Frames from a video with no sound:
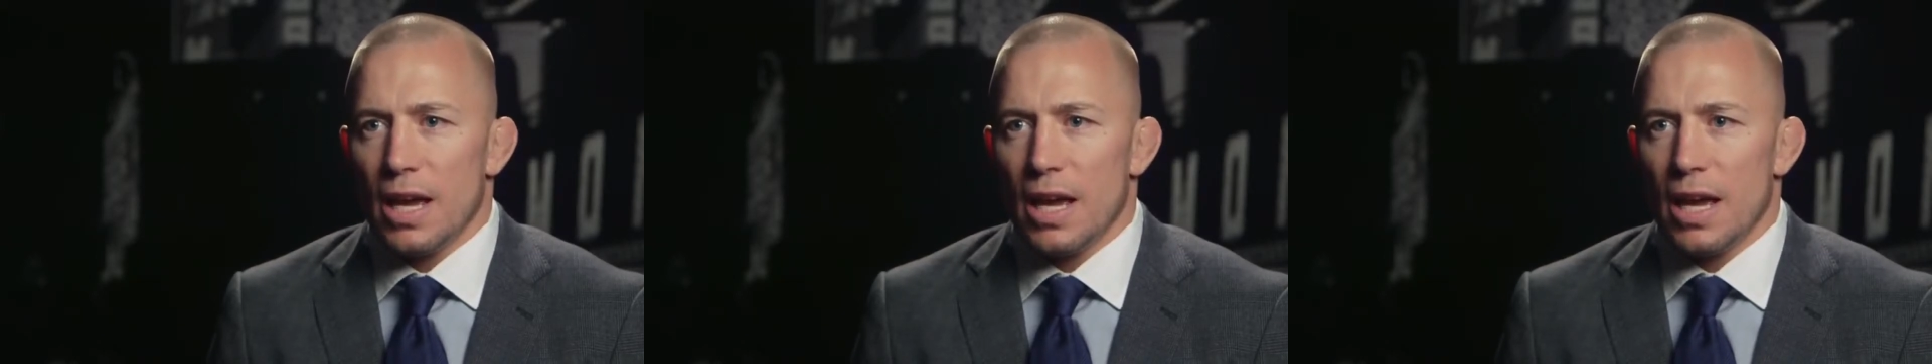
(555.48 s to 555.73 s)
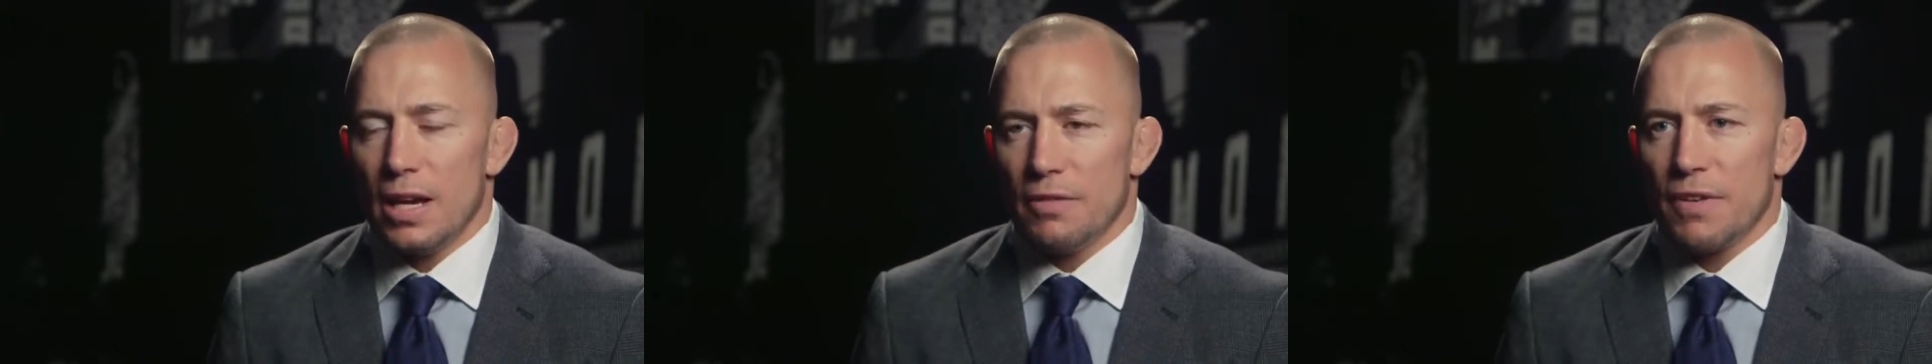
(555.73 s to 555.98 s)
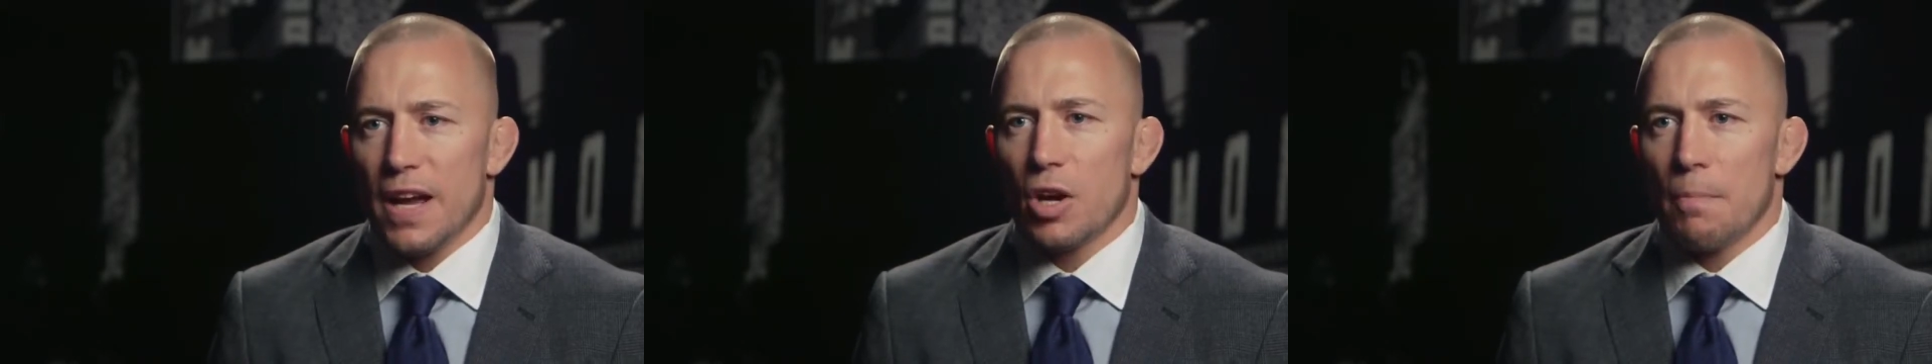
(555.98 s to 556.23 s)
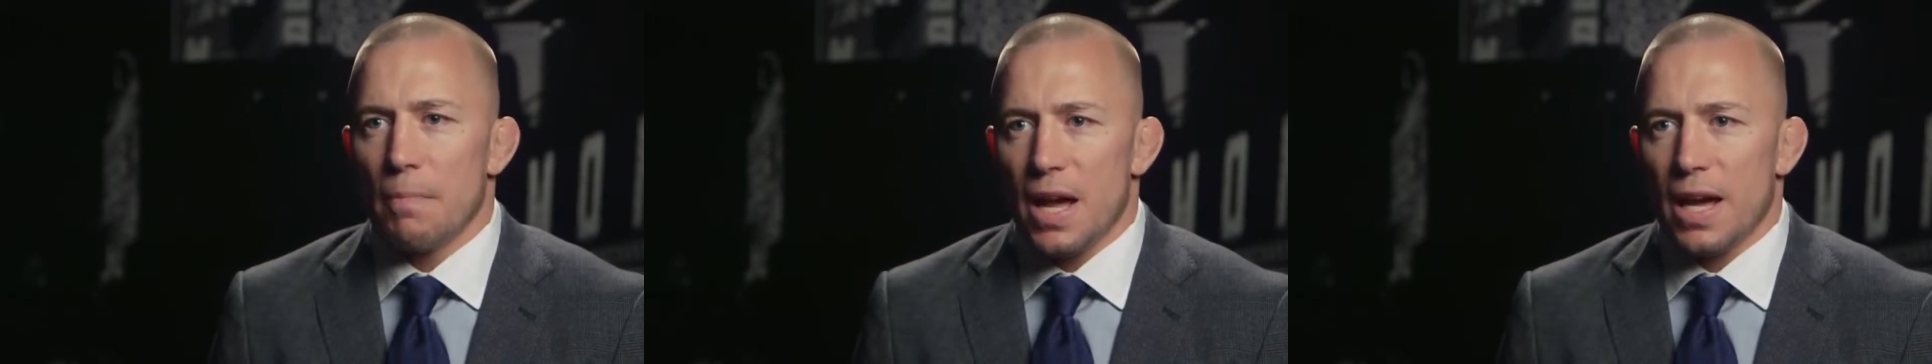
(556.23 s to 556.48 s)
And if I
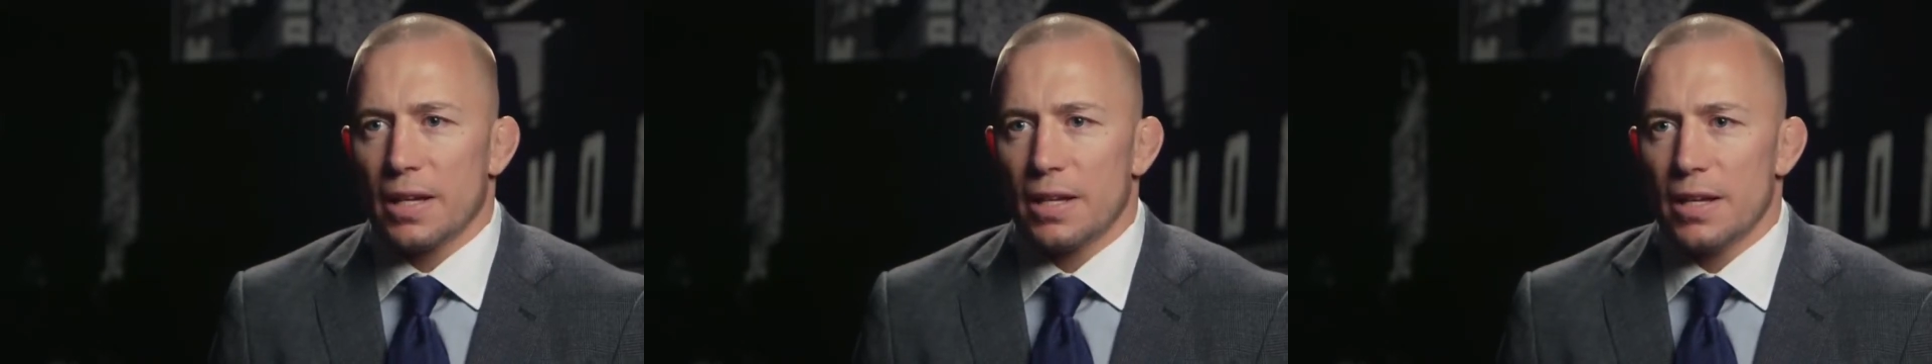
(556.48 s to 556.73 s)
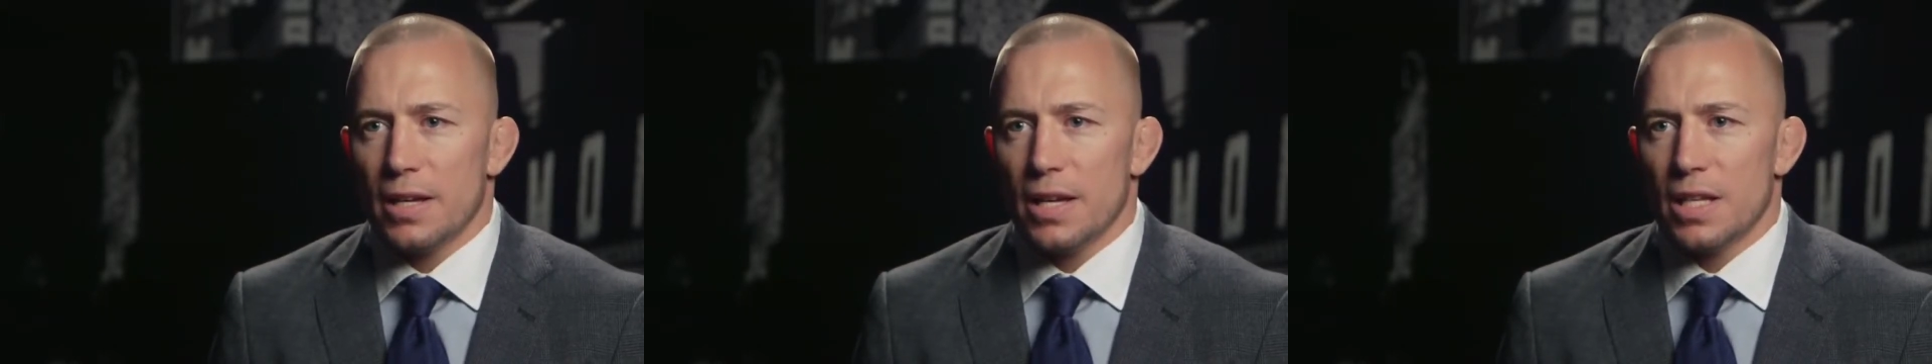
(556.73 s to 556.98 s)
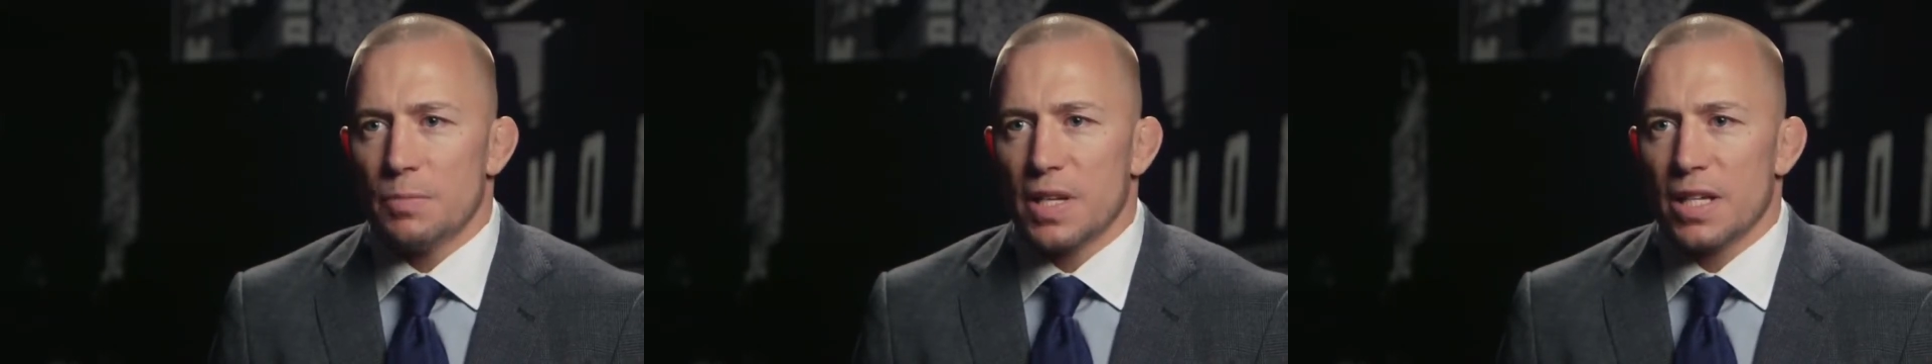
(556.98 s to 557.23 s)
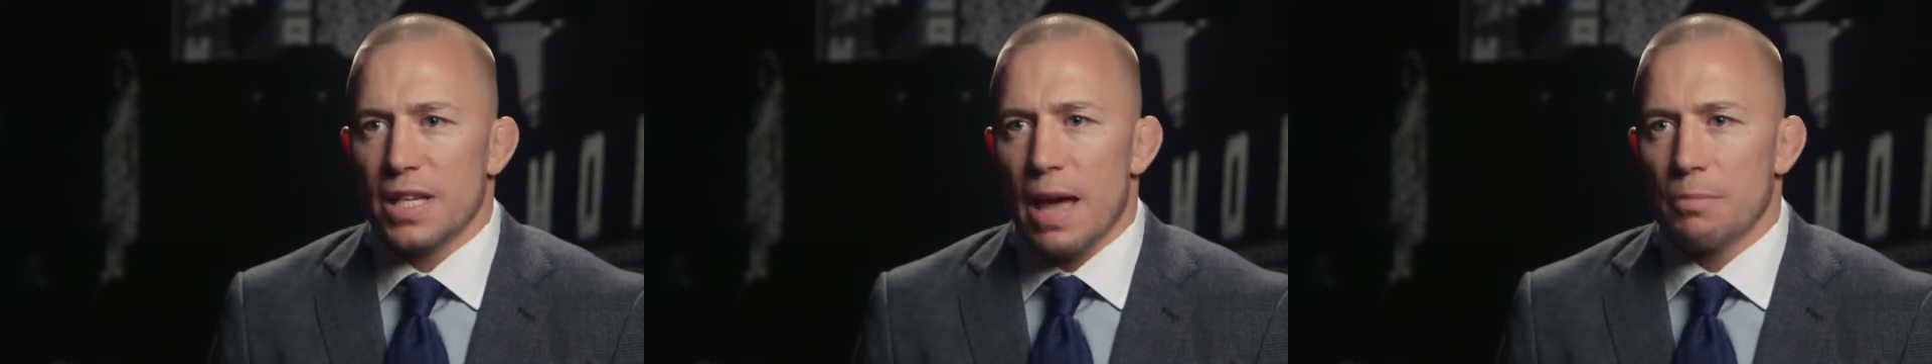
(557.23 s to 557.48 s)
come back, it's
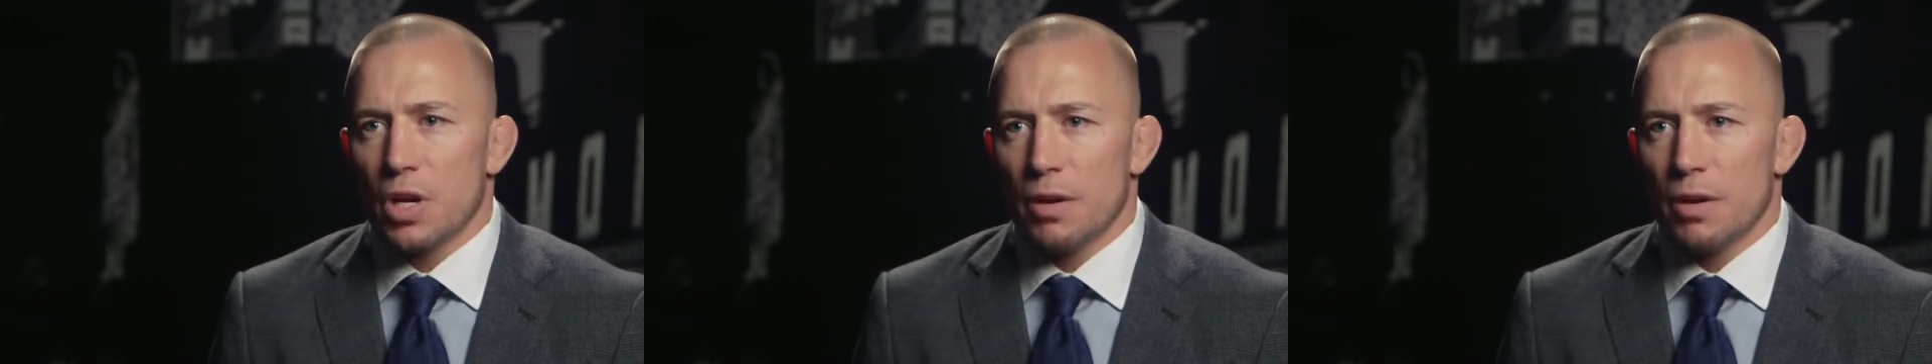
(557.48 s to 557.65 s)
because I'm